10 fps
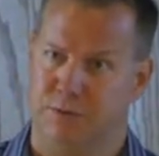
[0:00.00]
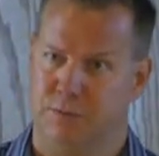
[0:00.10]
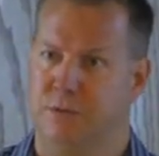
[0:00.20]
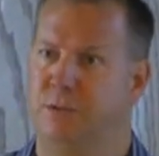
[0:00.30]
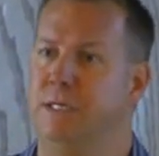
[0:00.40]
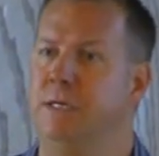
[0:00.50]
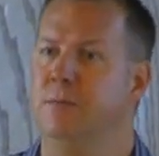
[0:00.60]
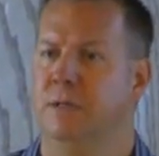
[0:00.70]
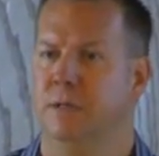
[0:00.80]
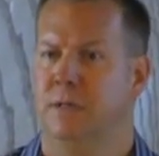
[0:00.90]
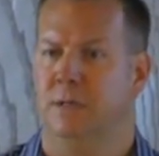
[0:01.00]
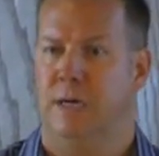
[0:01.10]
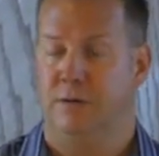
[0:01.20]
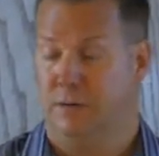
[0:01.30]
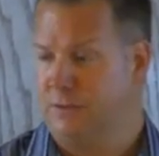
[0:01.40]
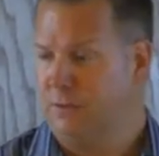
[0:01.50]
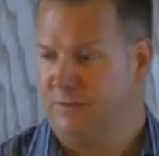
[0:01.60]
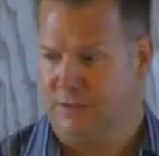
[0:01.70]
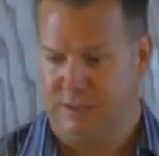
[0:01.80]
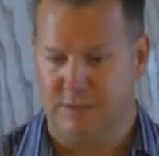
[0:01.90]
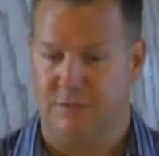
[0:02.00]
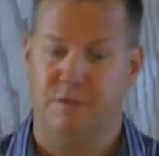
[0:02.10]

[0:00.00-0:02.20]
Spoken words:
with your team, and you also have a list of